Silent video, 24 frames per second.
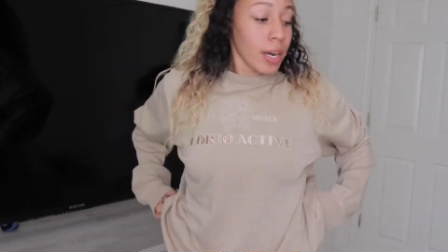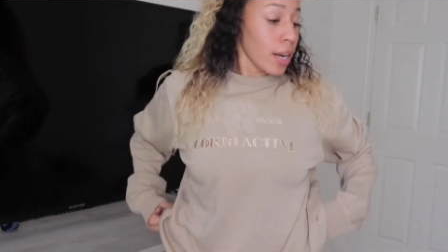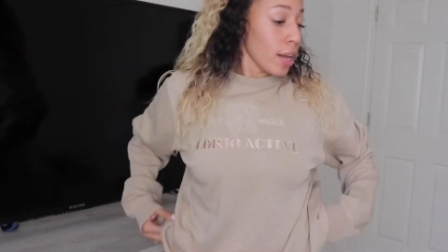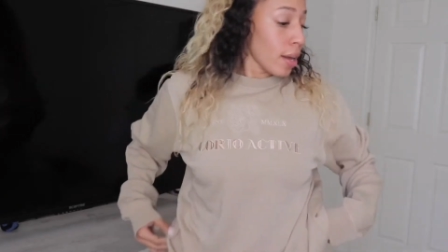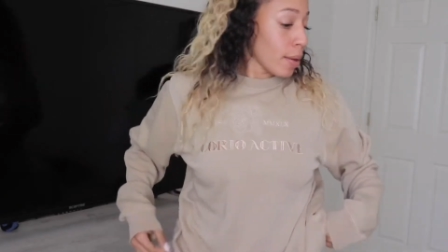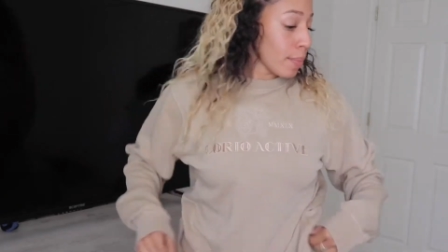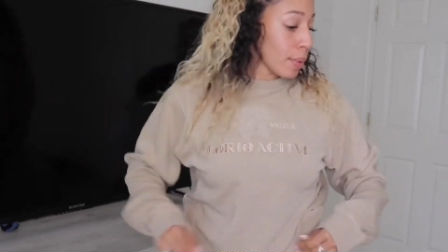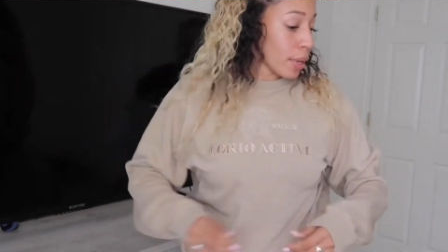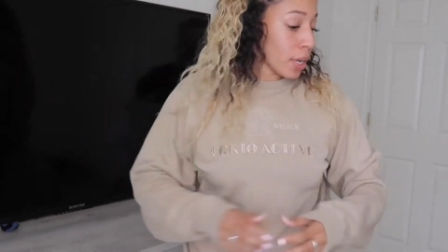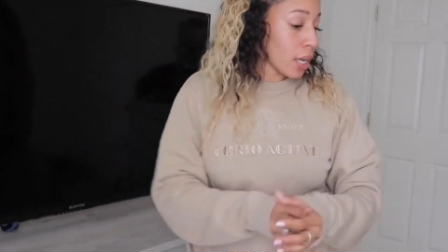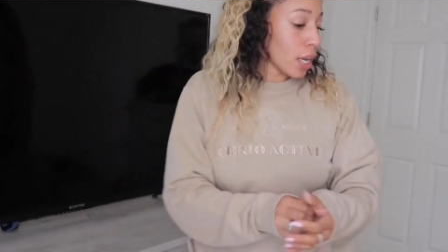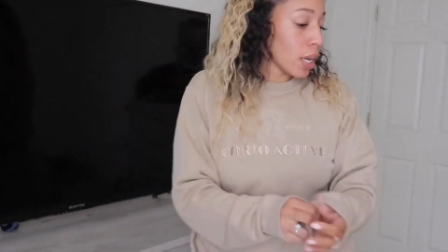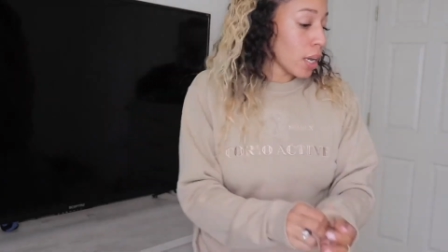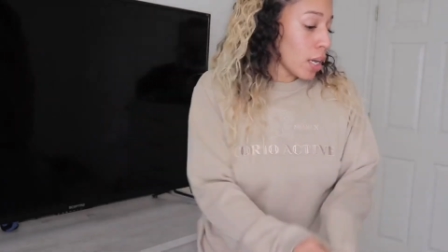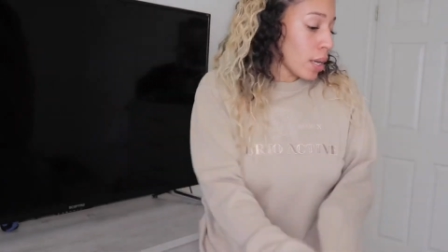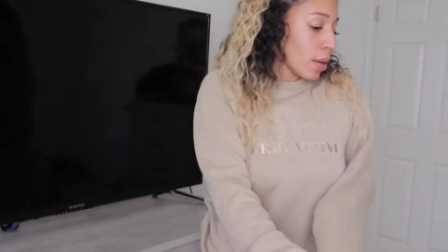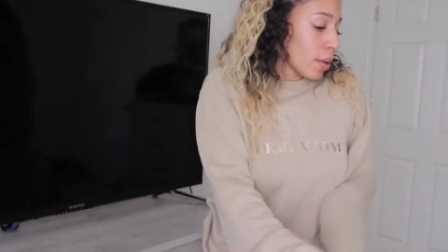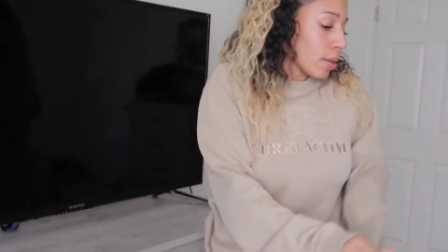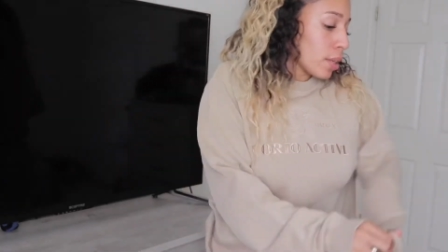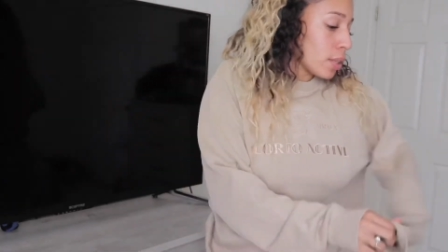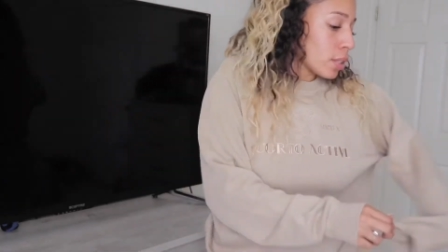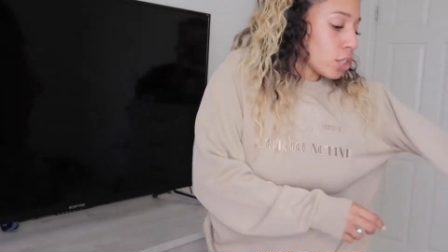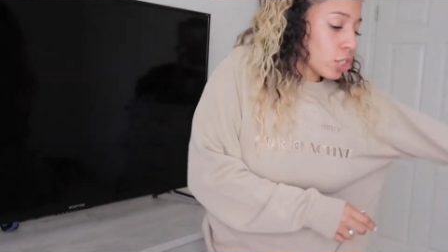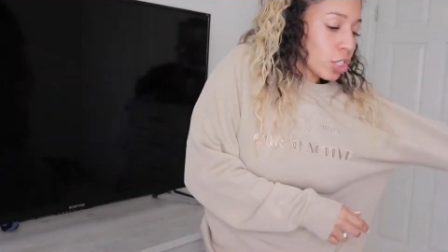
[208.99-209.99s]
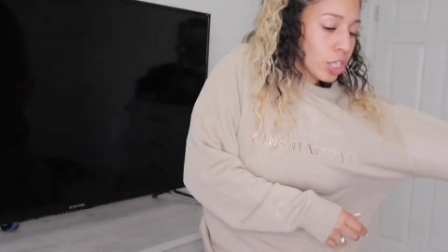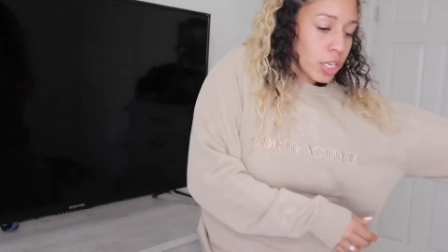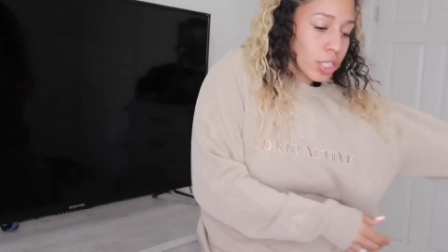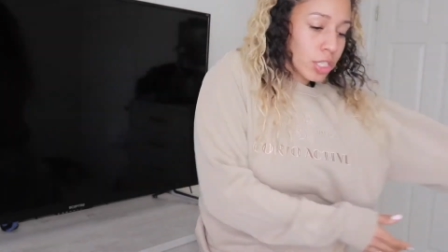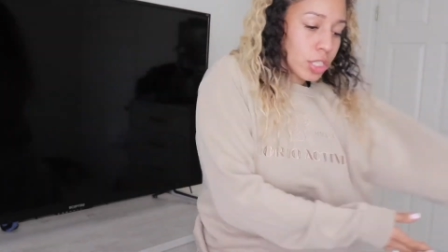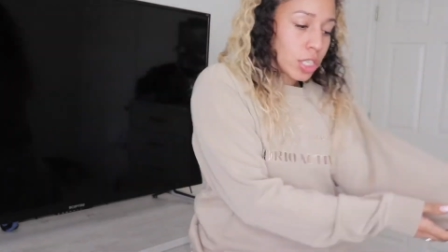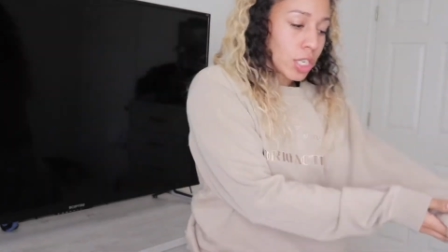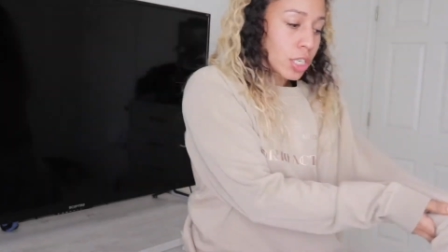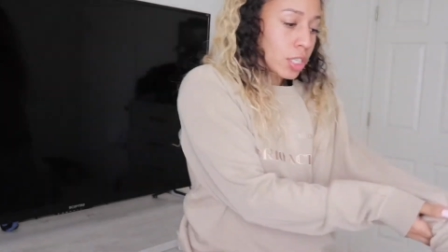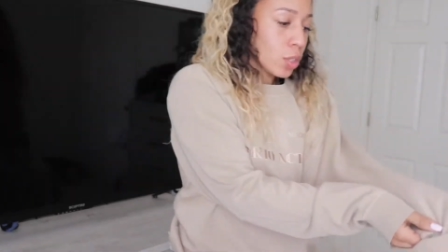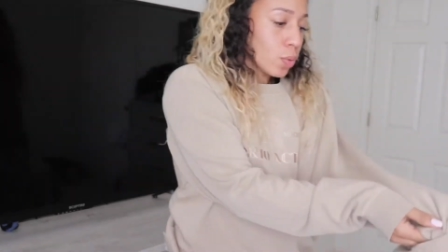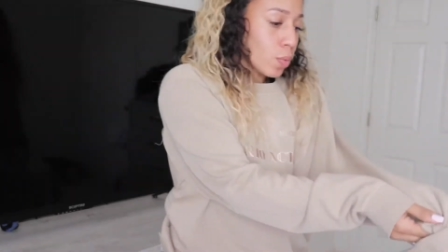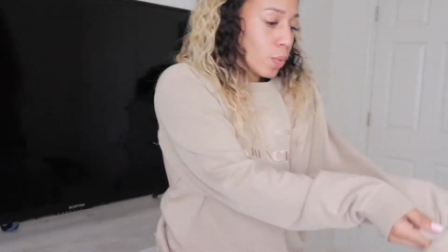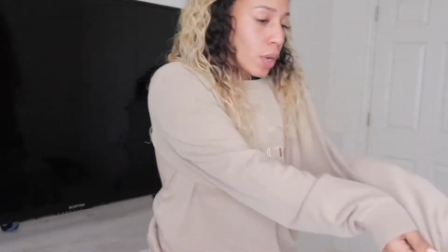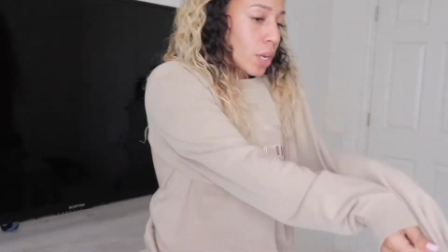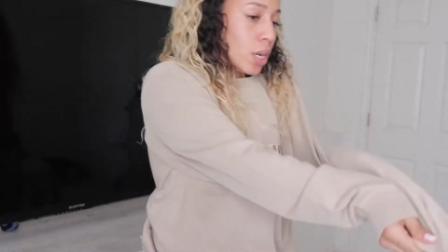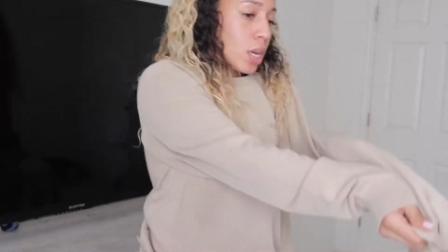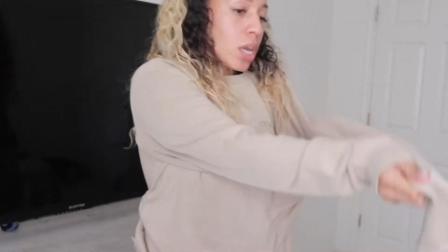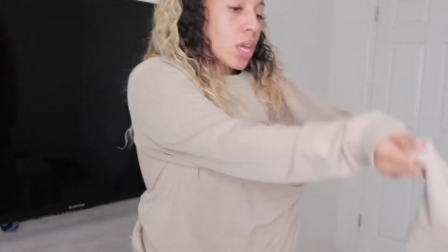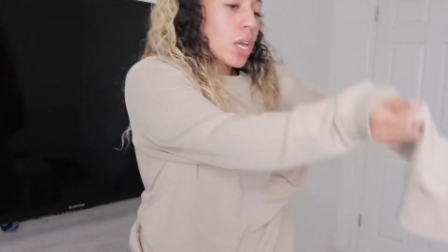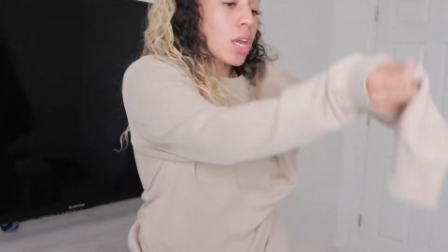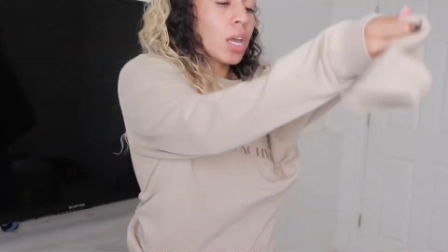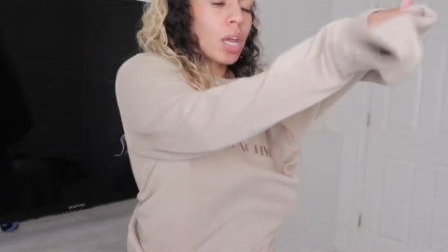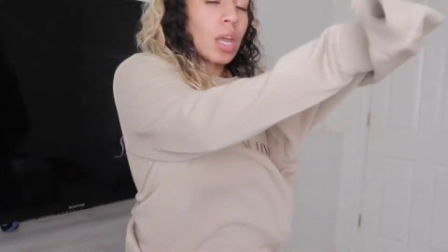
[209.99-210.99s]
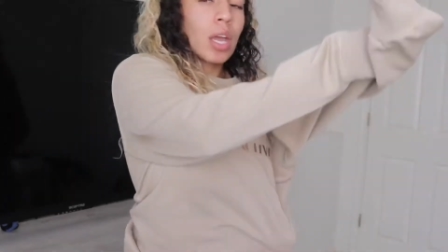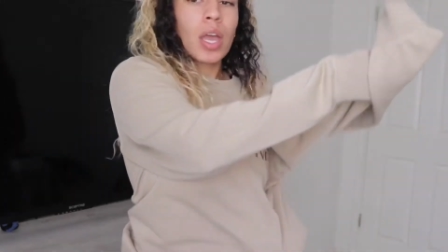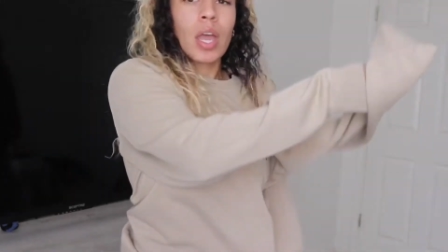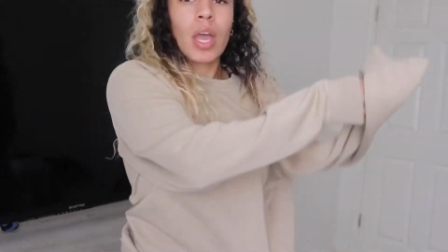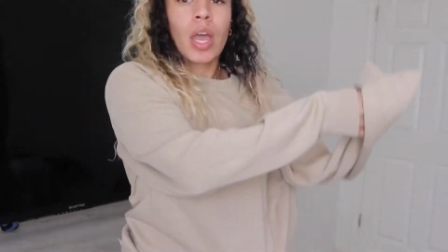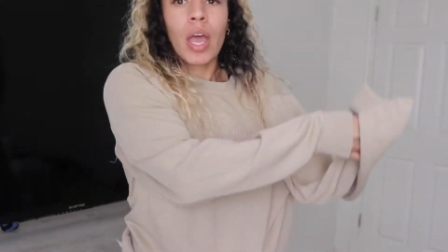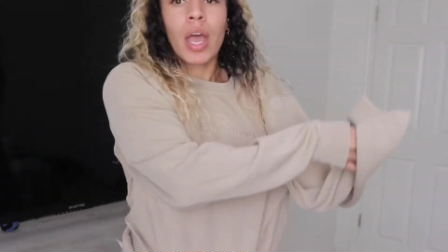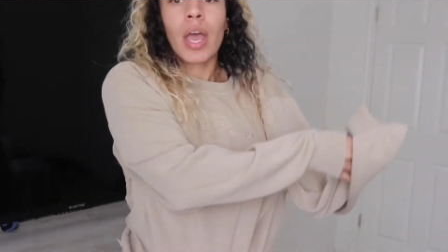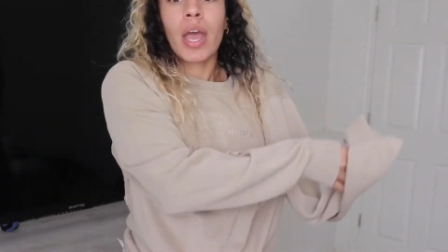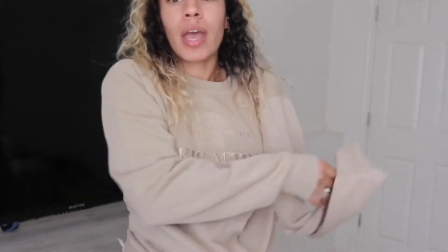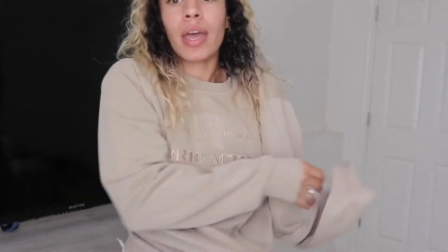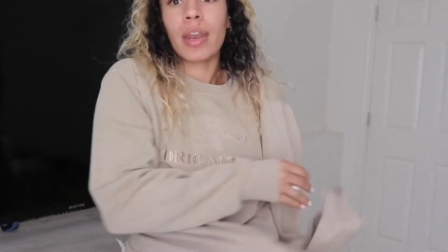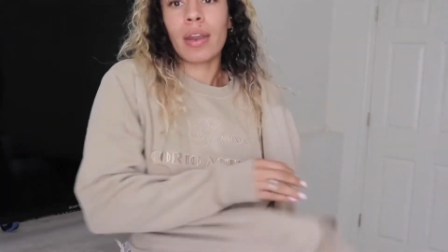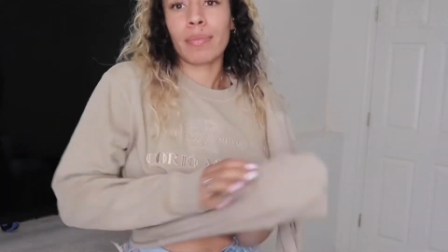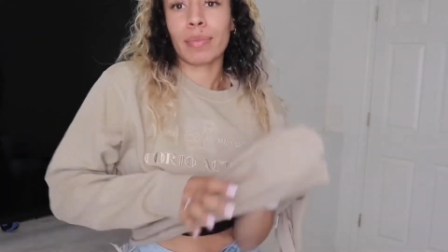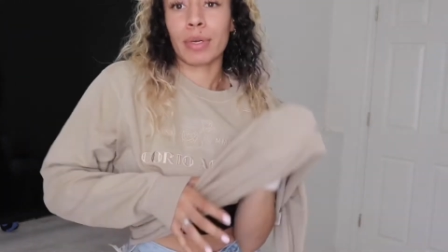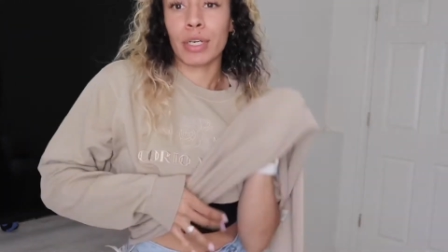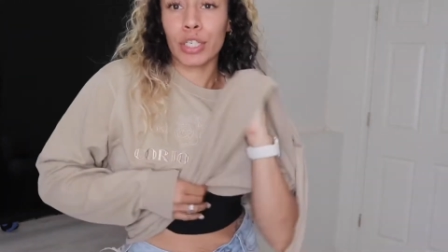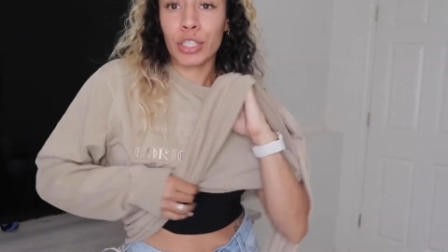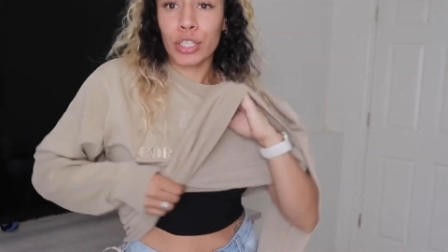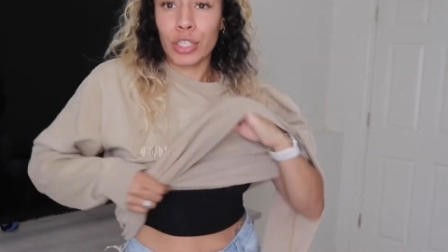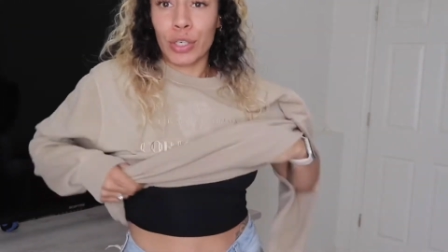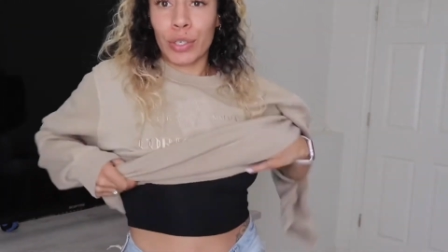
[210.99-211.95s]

I'm going to change this one and I'm going to show